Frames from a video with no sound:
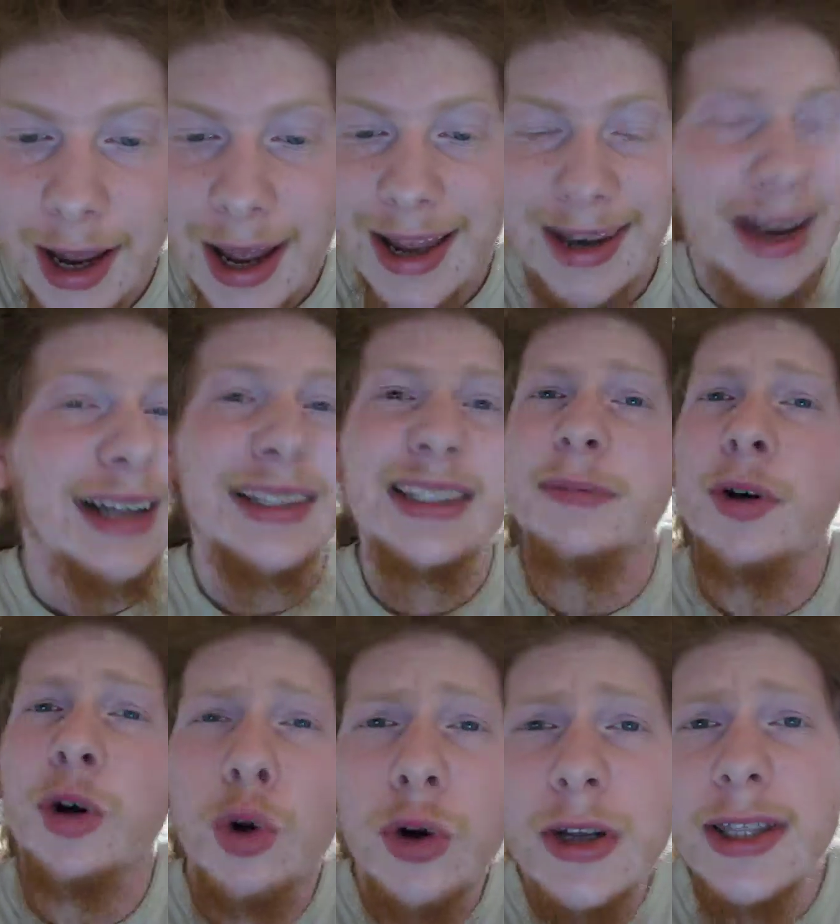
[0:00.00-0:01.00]
not some
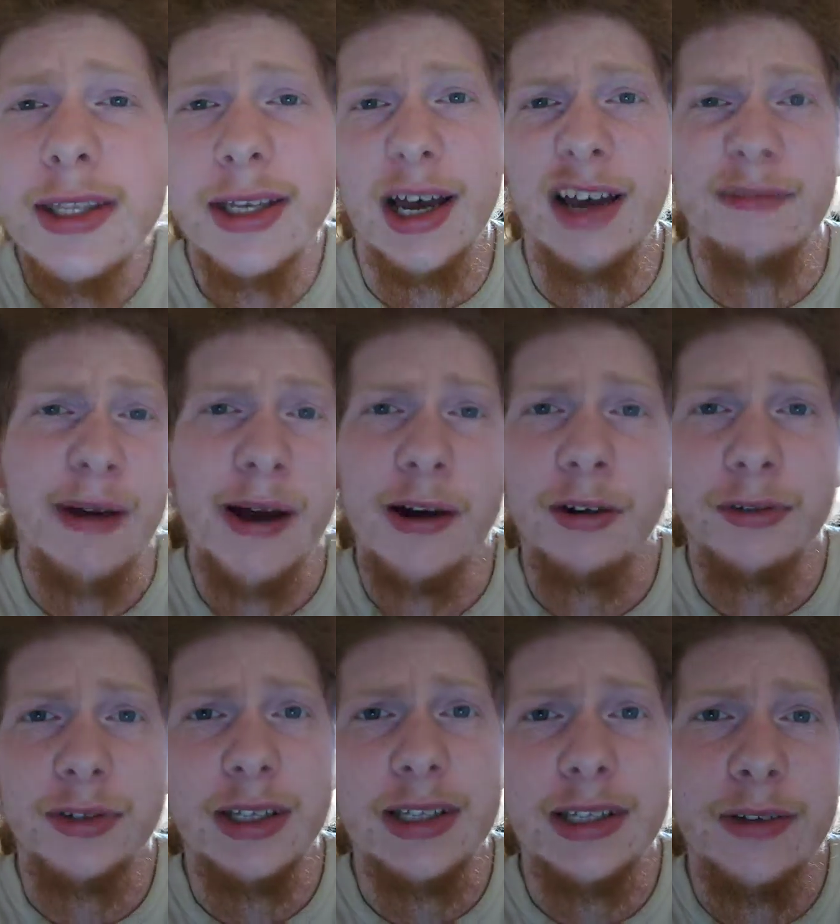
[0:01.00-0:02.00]
junta of powerful
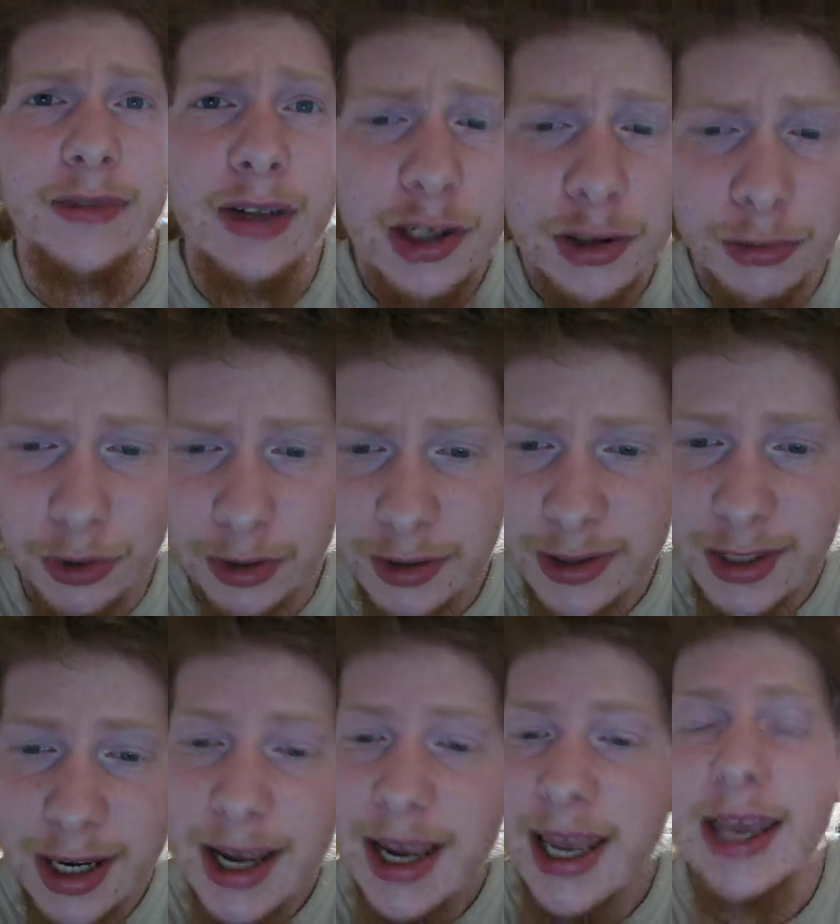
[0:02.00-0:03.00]
individuals.
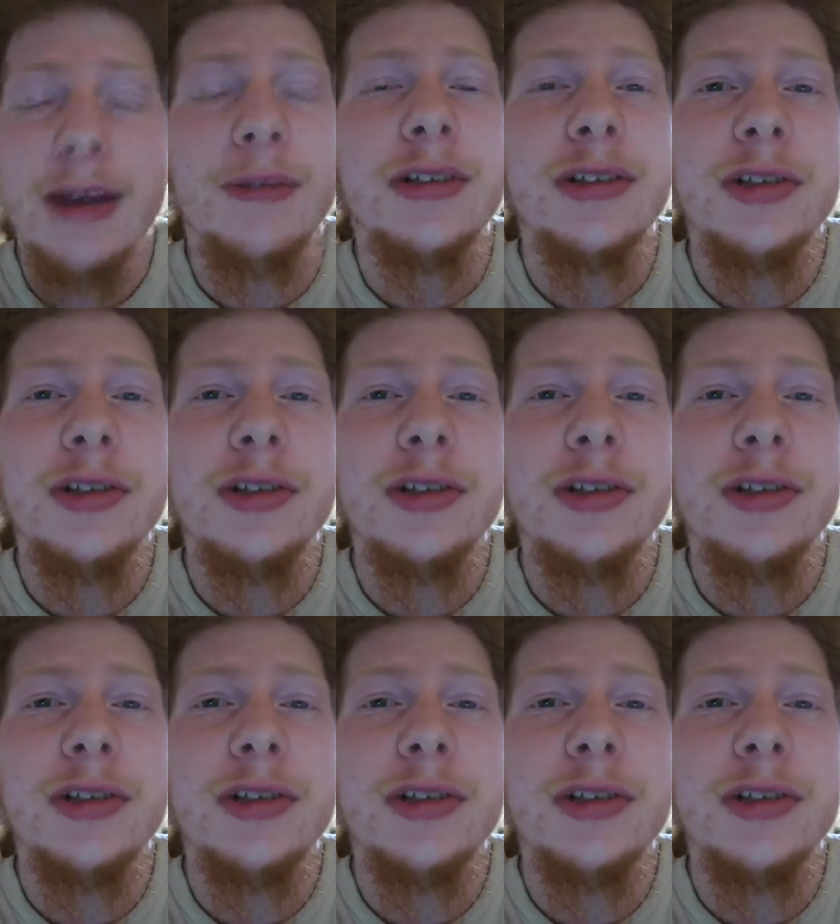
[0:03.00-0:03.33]
It was the